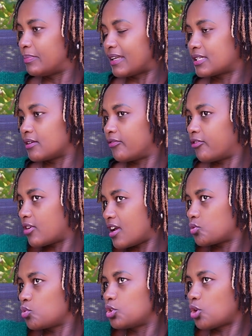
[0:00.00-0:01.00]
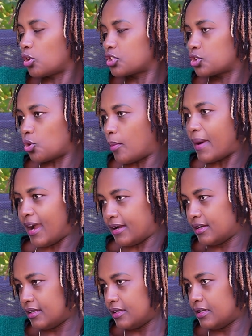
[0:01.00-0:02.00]
But for us we don't choma.
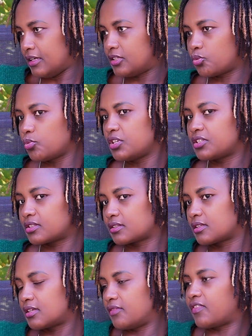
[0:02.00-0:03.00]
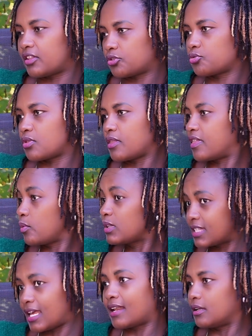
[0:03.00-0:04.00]
It's we give it to the they we
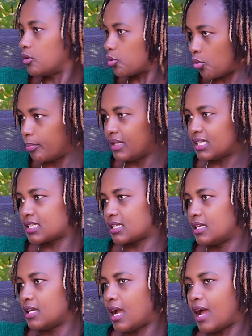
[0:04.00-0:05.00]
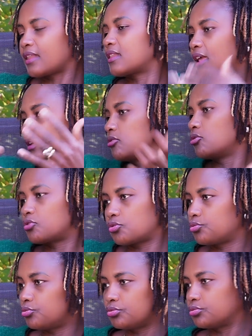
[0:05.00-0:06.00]
sell raw meat and they go
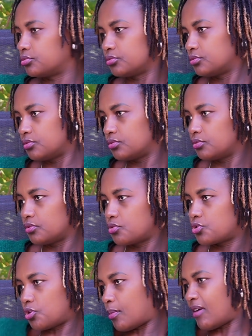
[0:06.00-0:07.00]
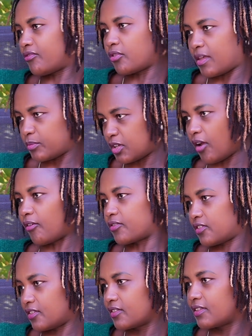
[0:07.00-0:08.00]
to kuchomaa for
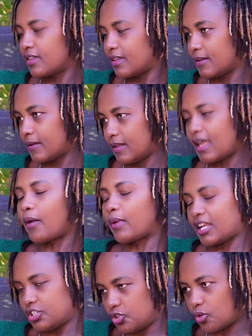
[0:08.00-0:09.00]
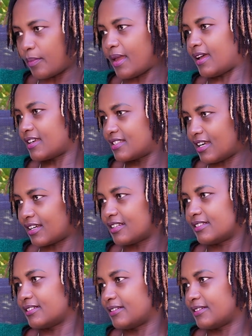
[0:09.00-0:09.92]
themselves. Wanajichomea? Yeah, wanajichomea, exactly.